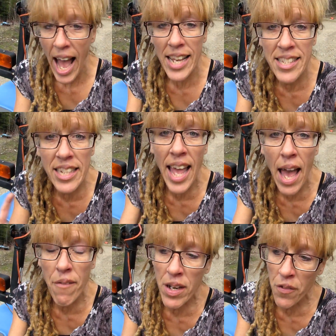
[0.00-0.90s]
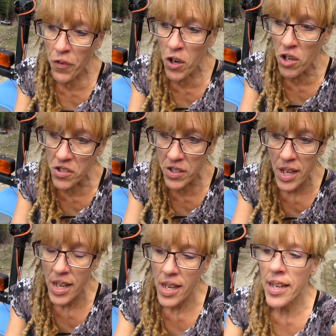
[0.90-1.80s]
I still have it in first.
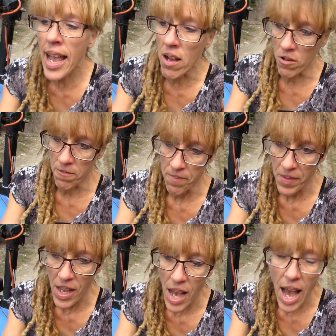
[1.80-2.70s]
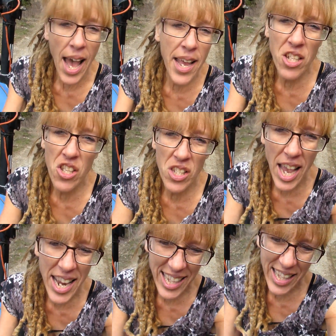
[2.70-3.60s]
Now, I just
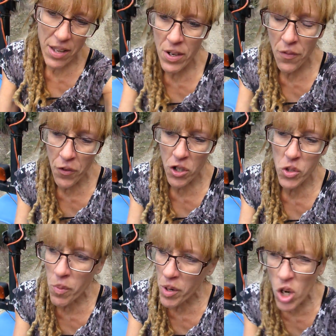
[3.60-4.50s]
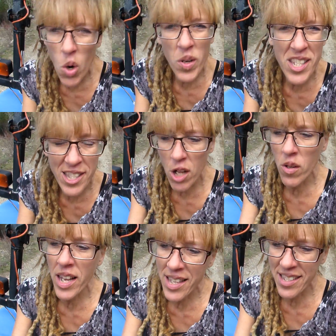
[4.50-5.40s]
kind of leave it in first when we're going slow
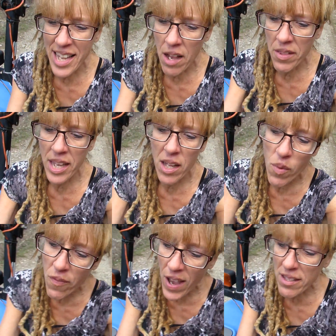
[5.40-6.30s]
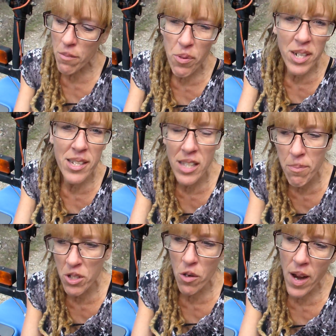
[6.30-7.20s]
like this down the hill. We've got some pretty
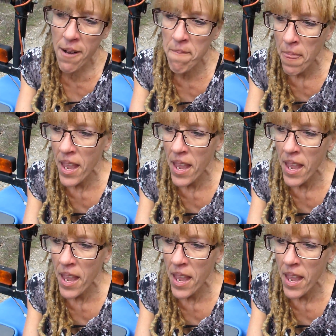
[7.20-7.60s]
steep terrain.